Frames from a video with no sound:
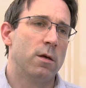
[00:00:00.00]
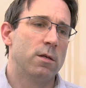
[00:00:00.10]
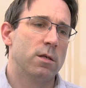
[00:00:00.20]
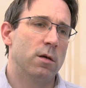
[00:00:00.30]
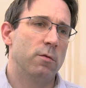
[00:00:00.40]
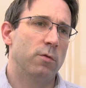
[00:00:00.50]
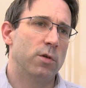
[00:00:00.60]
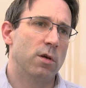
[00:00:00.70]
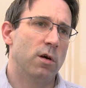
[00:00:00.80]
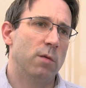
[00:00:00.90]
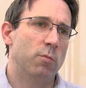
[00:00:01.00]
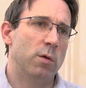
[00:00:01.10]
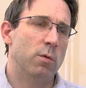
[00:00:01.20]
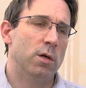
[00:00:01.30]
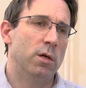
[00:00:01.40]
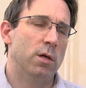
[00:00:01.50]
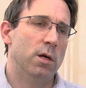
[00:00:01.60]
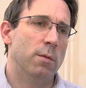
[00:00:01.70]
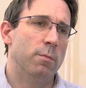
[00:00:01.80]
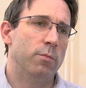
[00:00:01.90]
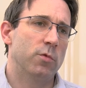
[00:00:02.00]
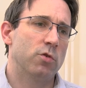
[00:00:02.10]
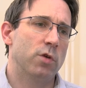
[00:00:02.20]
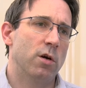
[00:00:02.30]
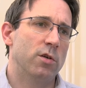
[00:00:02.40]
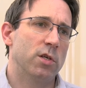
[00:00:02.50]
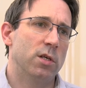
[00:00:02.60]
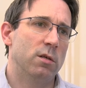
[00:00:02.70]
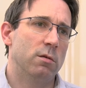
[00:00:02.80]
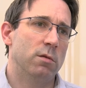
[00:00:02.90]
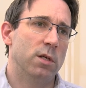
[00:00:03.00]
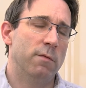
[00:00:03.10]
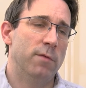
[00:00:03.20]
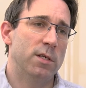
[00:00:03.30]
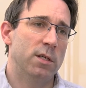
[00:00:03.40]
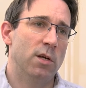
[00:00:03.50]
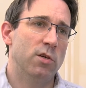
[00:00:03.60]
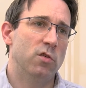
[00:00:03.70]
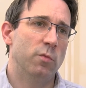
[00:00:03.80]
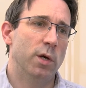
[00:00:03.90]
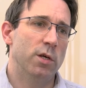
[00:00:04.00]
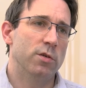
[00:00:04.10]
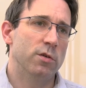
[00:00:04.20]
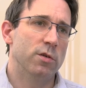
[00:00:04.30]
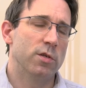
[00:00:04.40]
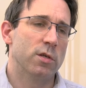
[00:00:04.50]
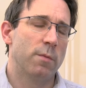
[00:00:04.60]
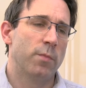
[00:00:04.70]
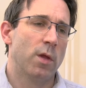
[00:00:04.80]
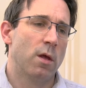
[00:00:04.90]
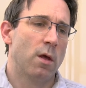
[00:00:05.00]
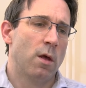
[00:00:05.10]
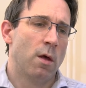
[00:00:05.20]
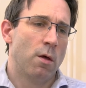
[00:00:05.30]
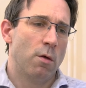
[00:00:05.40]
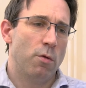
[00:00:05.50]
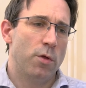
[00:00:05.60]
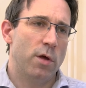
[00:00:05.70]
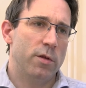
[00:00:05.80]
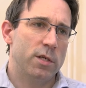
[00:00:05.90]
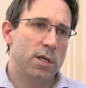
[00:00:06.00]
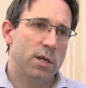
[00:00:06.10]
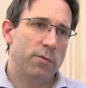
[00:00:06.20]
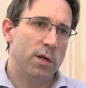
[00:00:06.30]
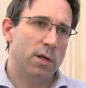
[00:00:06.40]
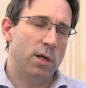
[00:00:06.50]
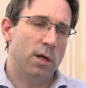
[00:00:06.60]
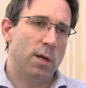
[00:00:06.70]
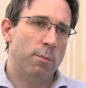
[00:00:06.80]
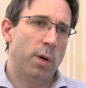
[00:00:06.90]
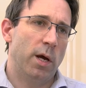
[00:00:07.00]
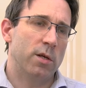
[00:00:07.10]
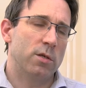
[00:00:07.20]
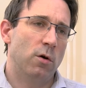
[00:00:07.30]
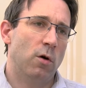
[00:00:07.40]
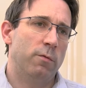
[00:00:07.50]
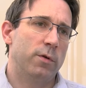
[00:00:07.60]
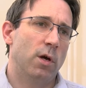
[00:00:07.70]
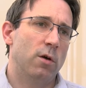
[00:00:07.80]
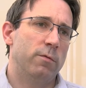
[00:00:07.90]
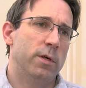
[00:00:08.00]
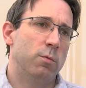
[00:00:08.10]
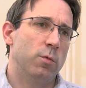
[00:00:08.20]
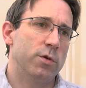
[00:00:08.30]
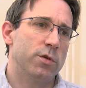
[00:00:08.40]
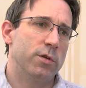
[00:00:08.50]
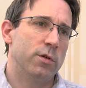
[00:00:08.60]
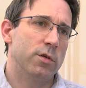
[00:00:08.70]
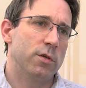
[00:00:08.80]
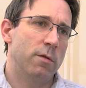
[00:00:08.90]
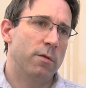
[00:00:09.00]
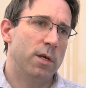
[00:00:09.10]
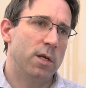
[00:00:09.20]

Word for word: so for a time, we were um, triaging the investigation of patients. The other significant impact of COVID was that the